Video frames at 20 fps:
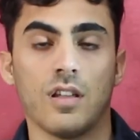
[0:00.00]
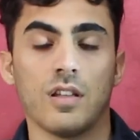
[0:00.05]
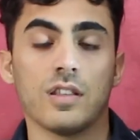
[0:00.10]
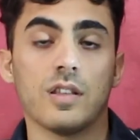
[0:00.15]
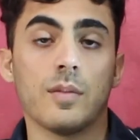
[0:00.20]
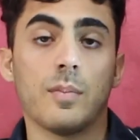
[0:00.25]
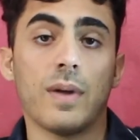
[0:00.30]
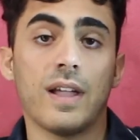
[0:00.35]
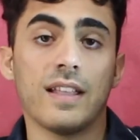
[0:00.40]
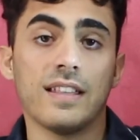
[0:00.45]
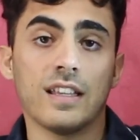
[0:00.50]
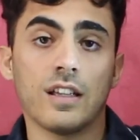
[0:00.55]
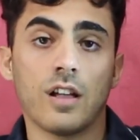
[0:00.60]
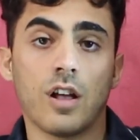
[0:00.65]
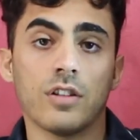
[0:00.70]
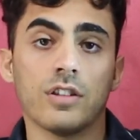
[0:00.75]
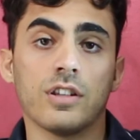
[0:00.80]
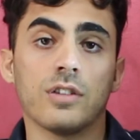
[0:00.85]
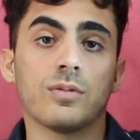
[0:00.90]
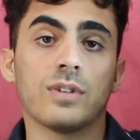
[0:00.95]
Depending
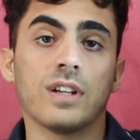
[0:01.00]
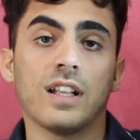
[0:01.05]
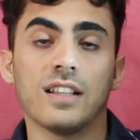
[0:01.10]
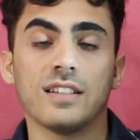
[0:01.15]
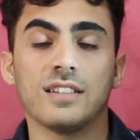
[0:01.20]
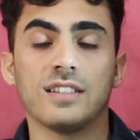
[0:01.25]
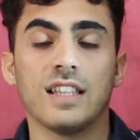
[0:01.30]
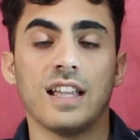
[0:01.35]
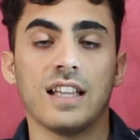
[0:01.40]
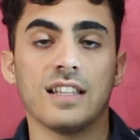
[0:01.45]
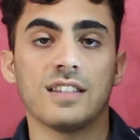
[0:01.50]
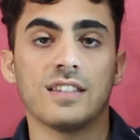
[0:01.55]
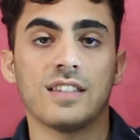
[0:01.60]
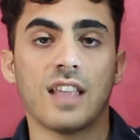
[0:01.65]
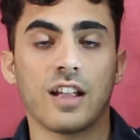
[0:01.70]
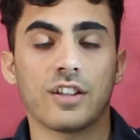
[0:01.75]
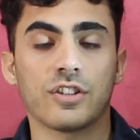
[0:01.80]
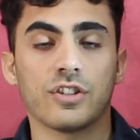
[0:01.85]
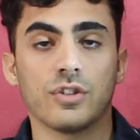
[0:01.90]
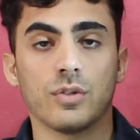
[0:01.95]
on the real estate
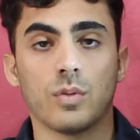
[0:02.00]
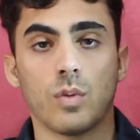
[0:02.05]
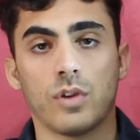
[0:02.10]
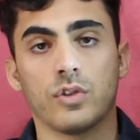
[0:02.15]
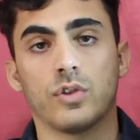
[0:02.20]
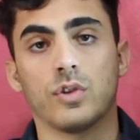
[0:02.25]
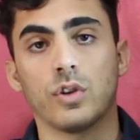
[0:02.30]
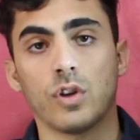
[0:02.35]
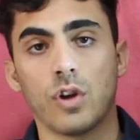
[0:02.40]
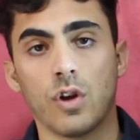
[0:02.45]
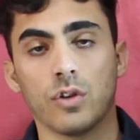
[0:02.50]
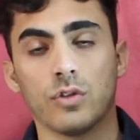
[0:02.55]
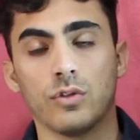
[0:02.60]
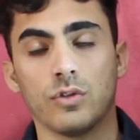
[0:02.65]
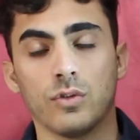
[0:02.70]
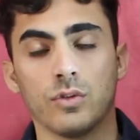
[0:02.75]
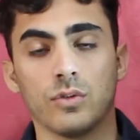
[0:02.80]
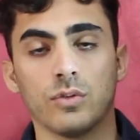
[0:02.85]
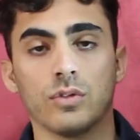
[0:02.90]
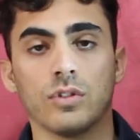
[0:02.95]
sector you want to go
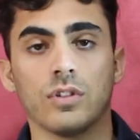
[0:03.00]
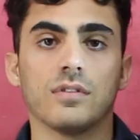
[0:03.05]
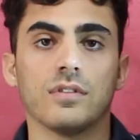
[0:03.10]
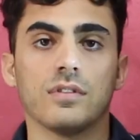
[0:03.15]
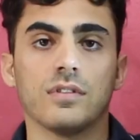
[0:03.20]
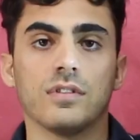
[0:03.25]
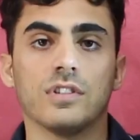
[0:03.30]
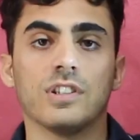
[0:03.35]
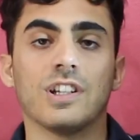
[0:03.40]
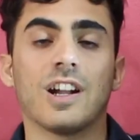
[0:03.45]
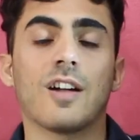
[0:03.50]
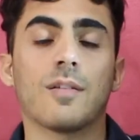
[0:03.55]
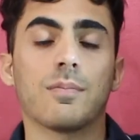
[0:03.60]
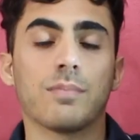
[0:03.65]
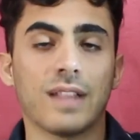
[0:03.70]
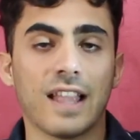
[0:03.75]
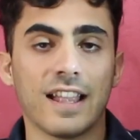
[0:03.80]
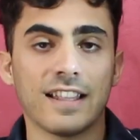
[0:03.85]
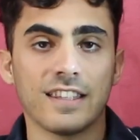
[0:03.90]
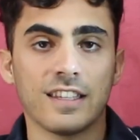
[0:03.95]
to, there are
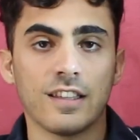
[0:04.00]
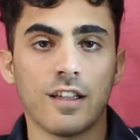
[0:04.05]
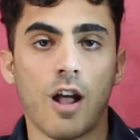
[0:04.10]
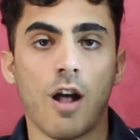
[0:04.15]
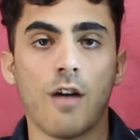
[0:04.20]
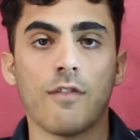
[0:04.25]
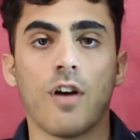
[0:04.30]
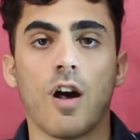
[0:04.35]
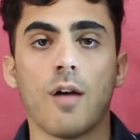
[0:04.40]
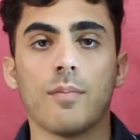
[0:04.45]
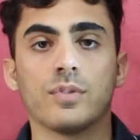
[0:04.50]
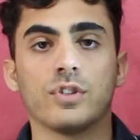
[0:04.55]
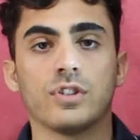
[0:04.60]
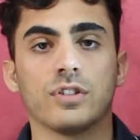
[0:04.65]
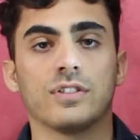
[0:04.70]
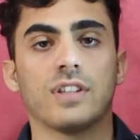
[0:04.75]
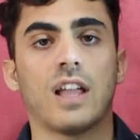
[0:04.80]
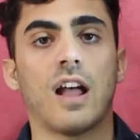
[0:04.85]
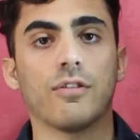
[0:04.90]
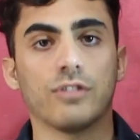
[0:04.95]
plenty of
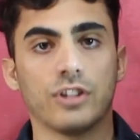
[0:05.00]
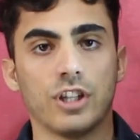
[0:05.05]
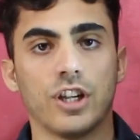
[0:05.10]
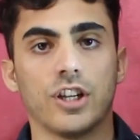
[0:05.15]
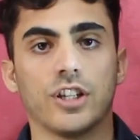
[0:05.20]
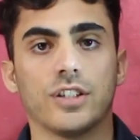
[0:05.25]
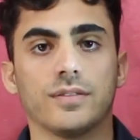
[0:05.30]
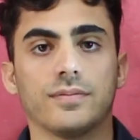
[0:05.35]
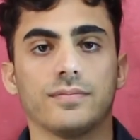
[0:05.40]
options out there.